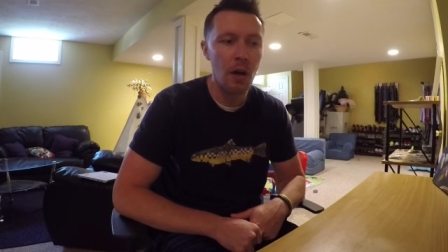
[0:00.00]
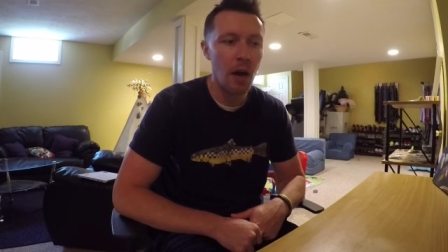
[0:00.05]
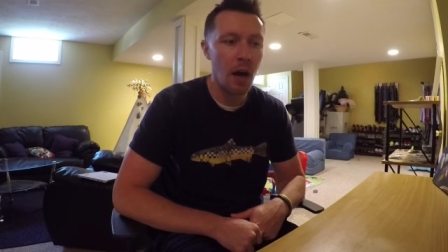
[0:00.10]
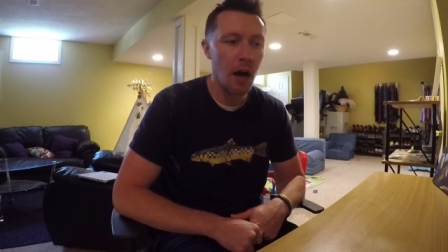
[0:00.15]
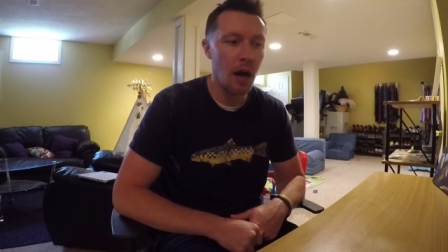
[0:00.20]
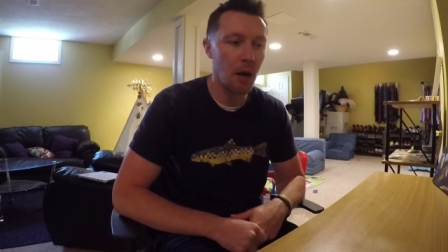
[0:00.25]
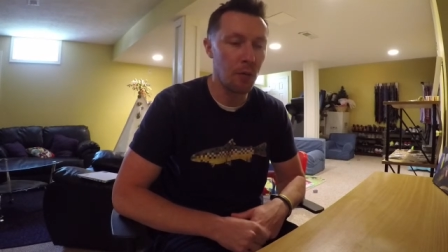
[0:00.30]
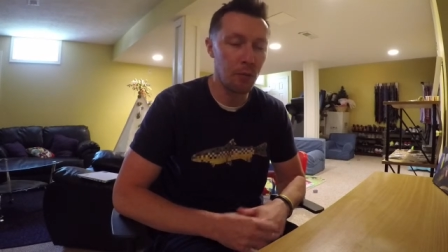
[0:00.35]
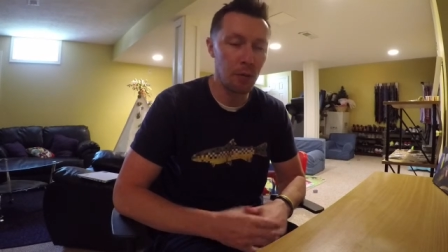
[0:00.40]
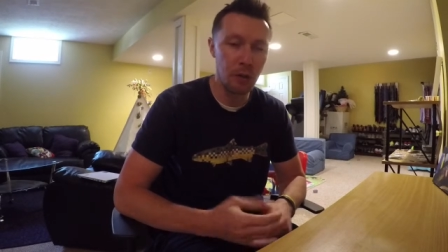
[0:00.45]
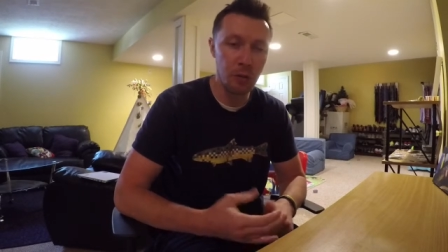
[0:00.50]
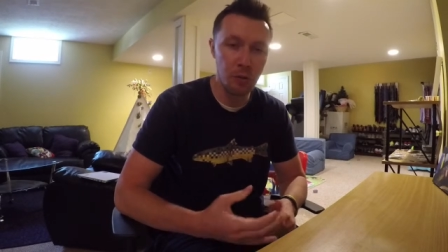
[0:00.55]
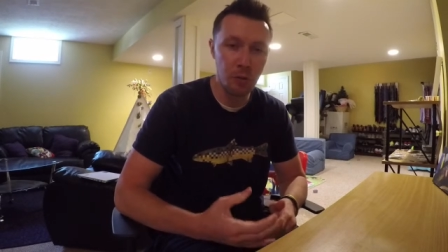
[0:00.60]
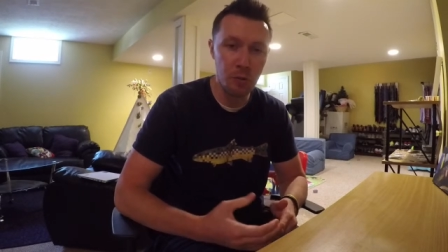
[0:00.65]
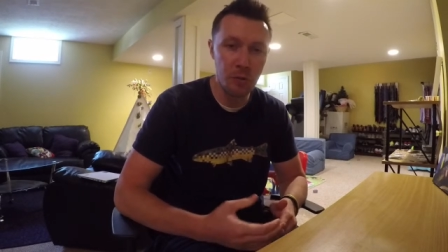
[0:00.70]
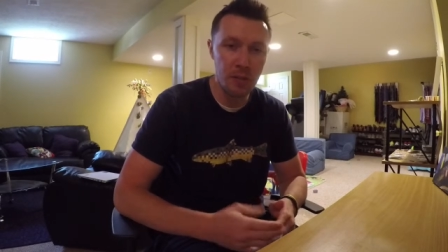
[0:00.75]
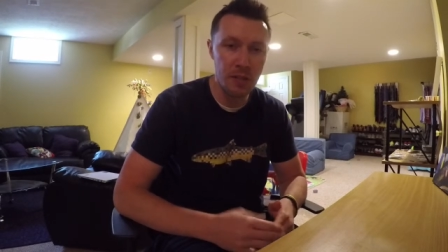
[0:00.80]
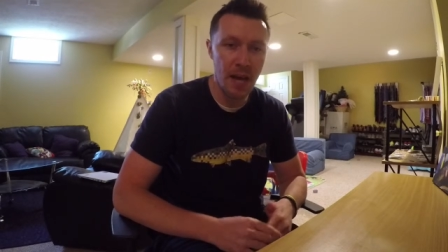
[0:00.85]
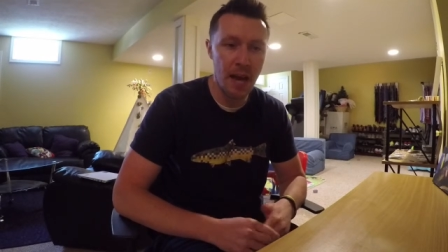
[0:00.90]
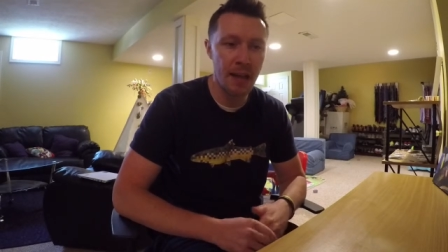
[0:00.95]
uh,
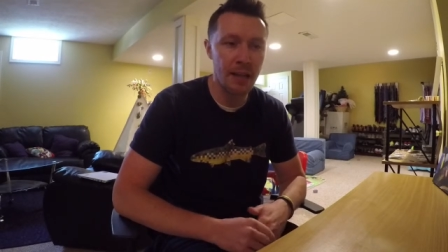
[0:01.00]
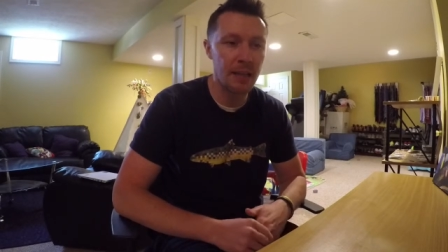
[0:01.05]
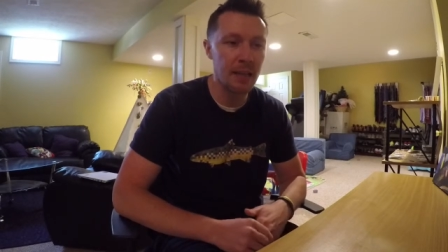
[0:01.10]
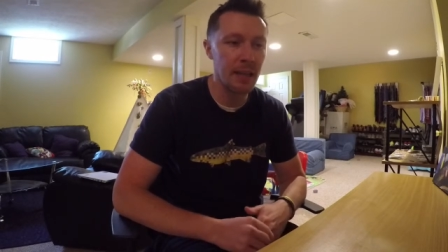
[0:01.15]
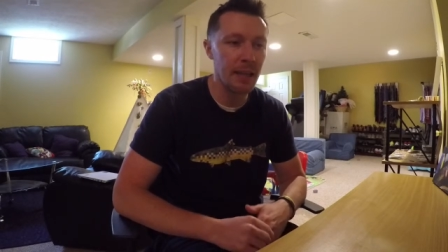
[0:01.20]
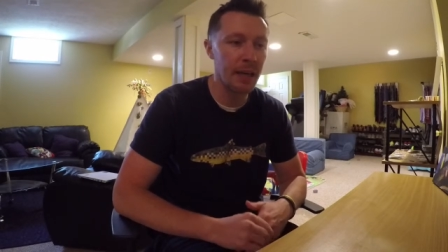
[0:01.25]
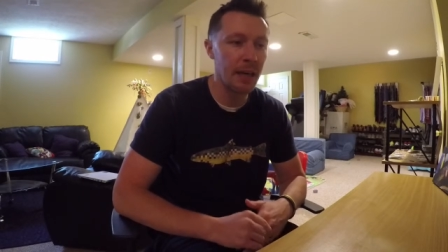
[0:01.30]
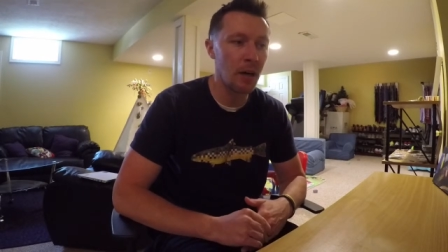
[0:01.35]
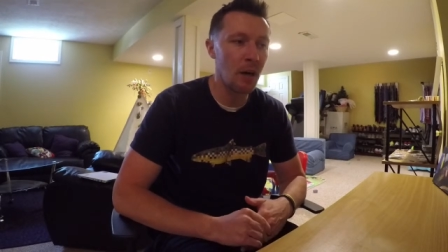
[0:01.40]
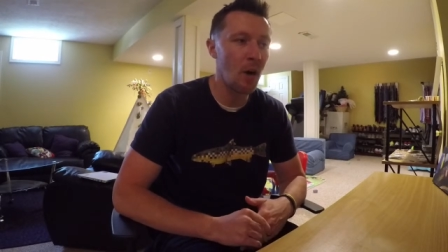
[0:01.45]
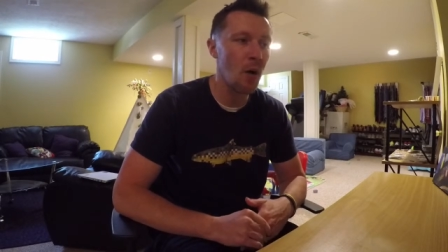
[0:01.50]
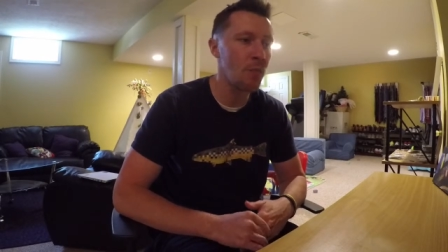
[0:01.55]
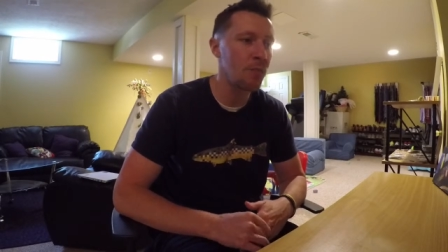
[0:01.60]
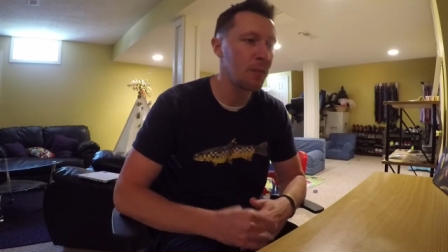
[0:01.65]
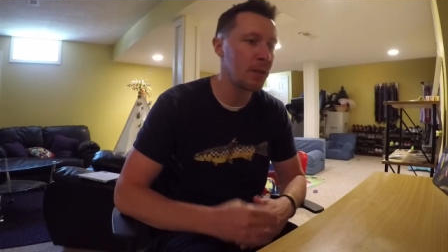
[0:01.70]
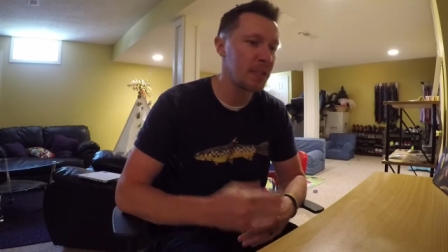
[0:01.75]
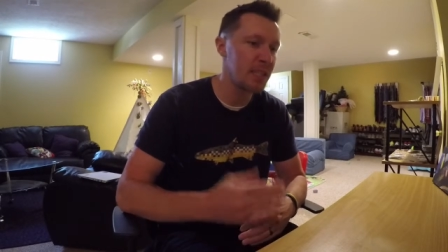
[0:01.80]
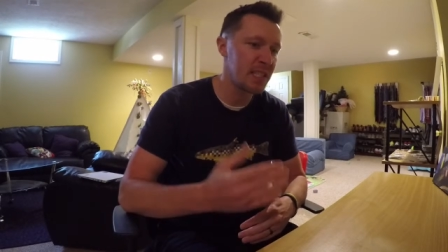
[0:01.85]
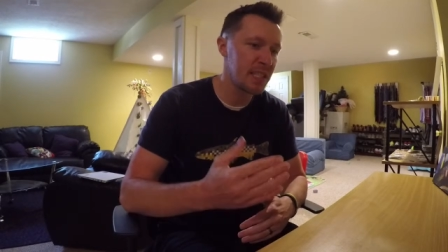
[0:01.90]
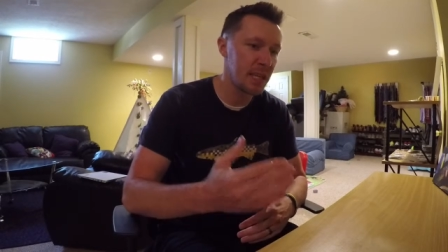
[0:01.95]
reduce that glare,
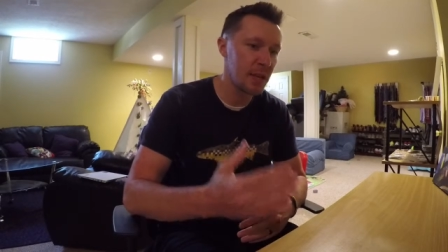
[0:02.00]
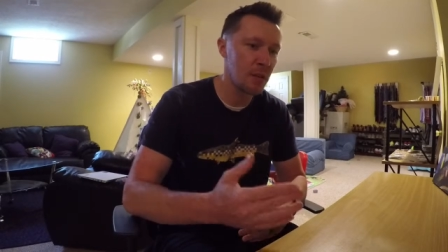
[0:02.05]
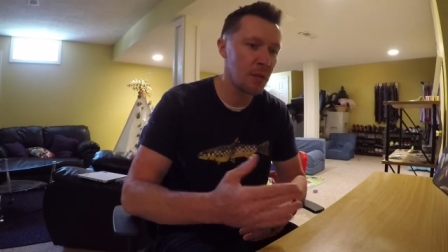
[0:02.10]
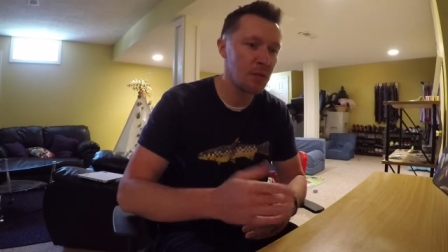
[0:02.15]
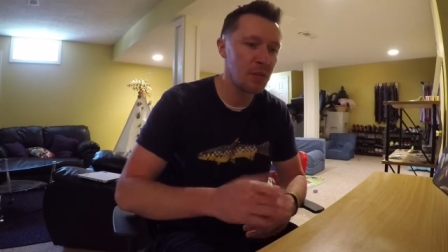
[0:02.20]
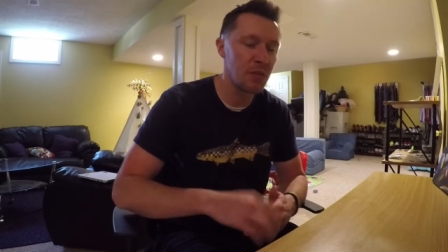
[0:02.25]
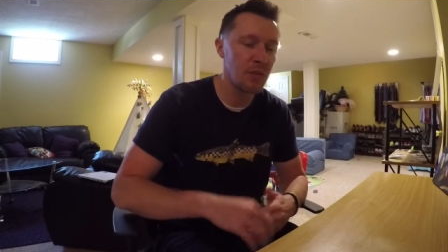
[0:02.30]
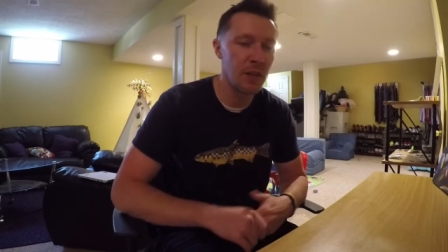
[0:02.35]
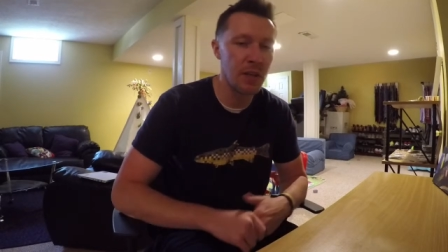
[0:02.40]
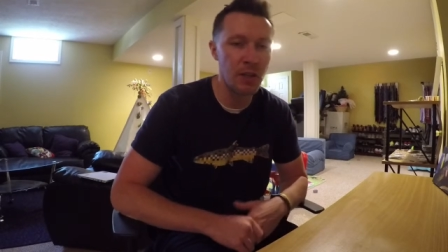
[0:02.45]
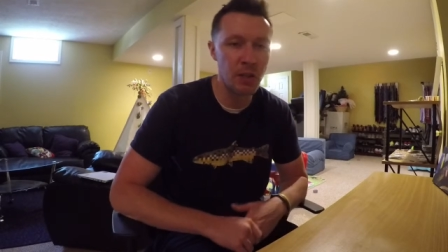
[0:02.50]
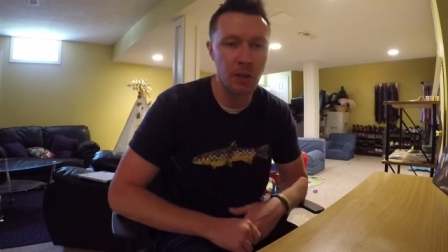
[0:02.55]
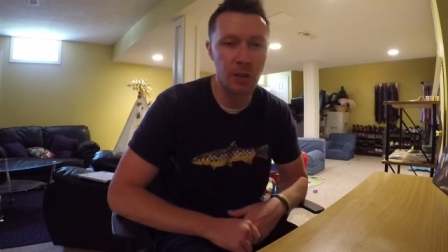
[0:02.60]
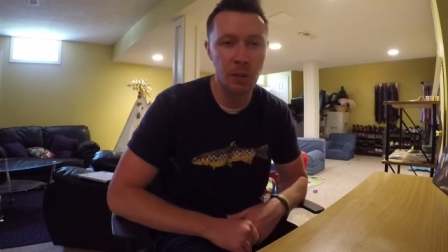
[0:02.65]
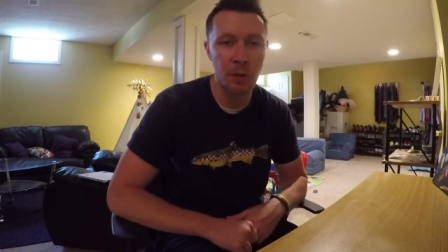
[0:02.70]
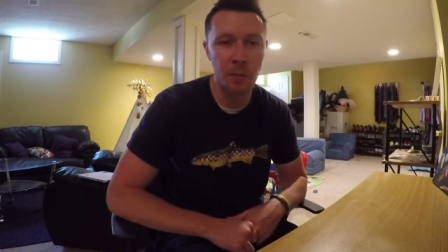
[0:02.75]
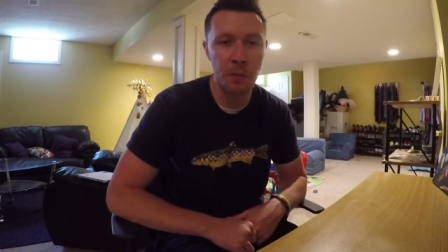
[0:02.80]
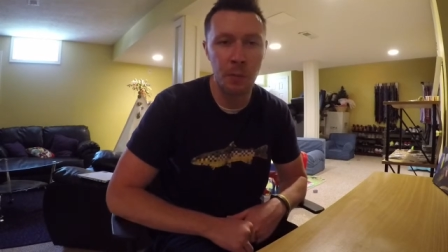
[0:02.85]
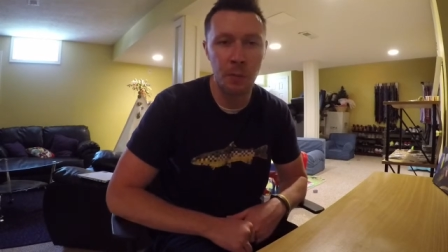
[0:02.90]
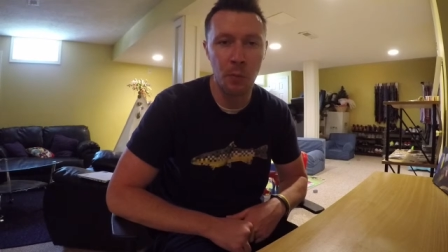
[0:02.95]
hopefully see those fish a
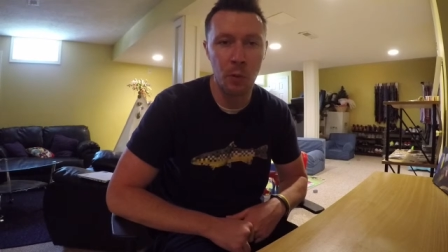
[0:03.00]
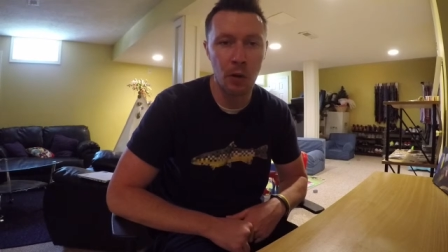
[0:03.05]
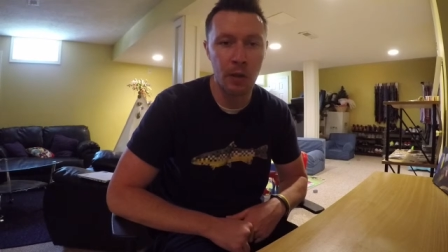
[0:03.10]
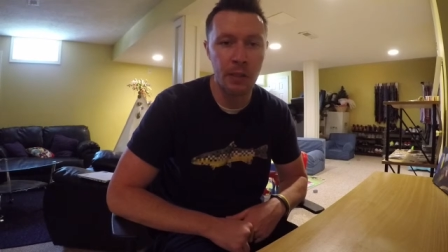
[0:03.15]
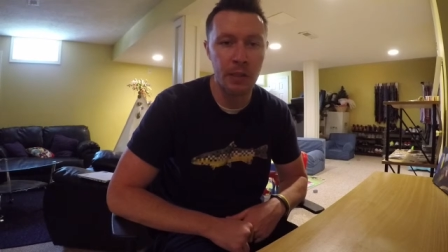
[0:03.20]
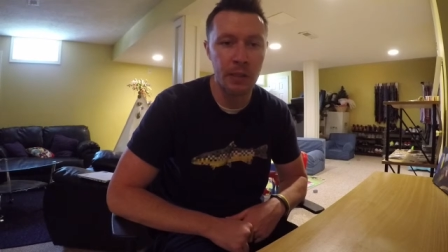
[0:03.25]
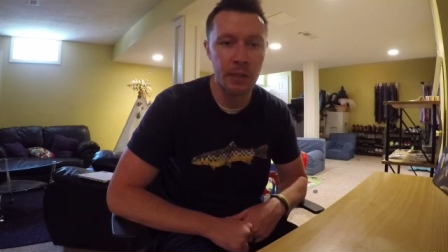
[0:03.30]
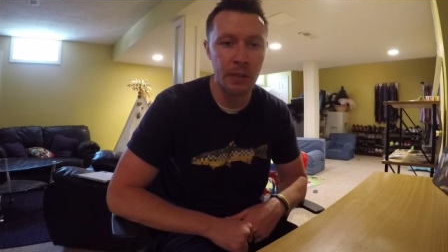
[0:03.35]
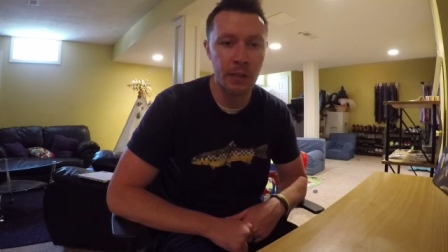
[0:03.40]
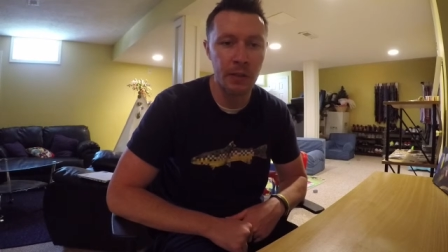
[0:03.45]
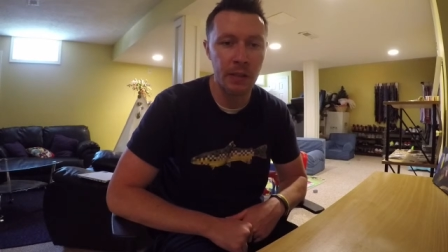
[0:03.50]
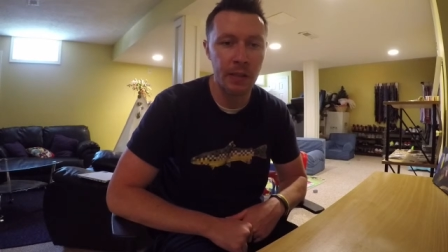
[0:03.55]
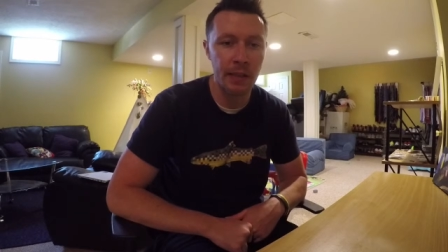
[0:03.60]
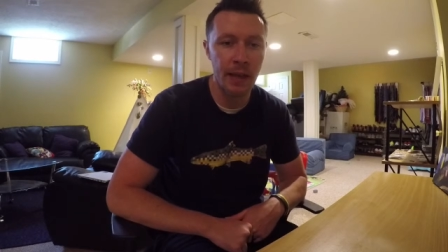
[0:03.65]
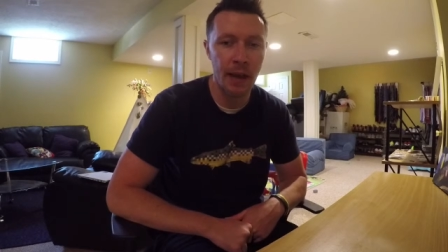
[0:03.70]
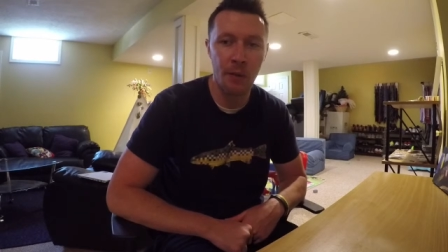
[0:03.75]
little bit more clearly.